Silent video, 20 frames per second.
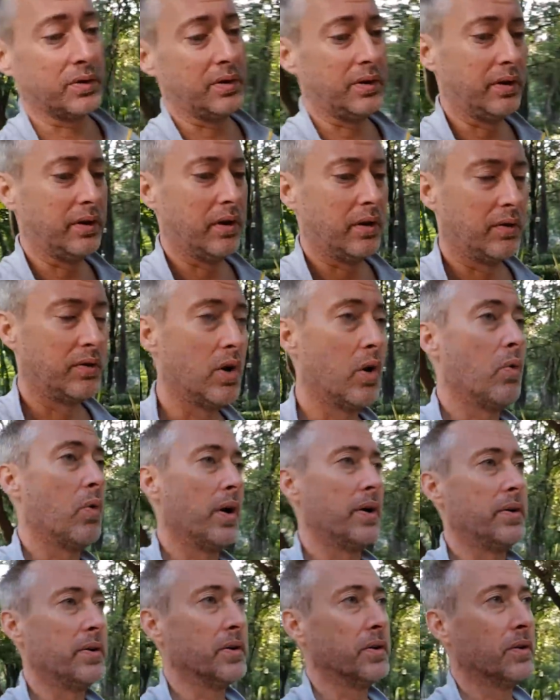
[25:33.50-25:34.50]
you know, no
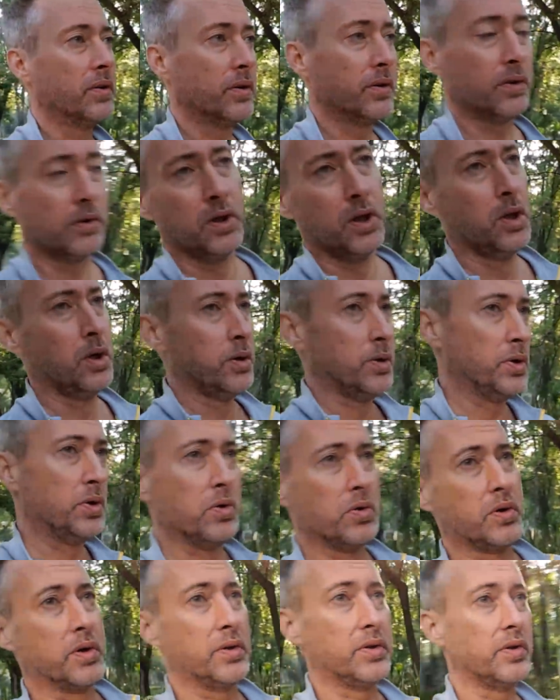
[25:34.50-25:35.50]
wonder
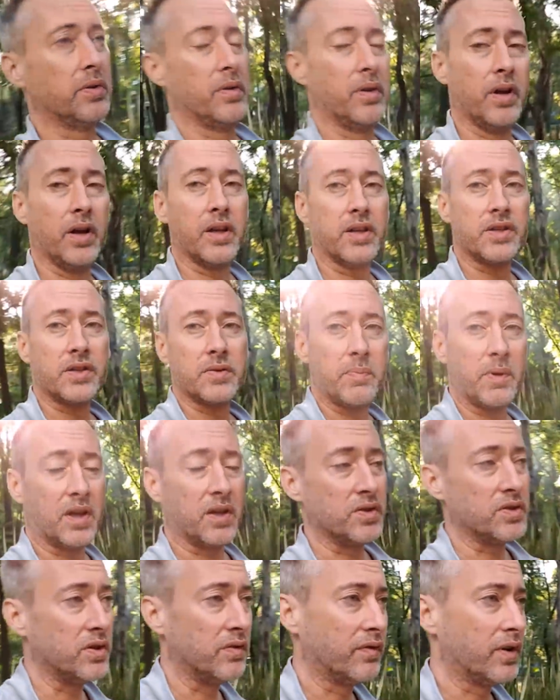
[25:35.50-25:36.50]
you could do this
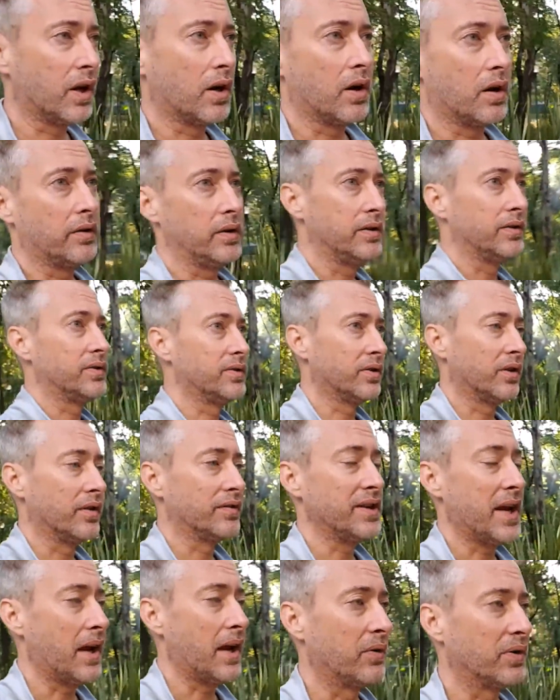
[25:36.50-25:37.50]
because you've got all these sort of
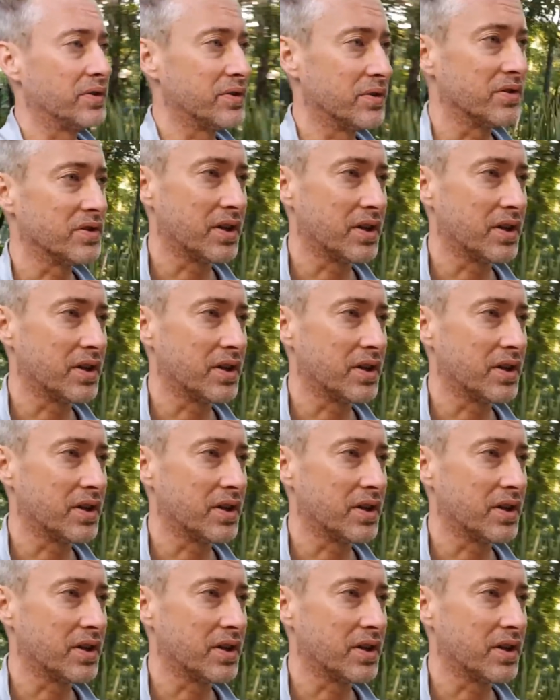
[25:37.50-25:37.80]
talents or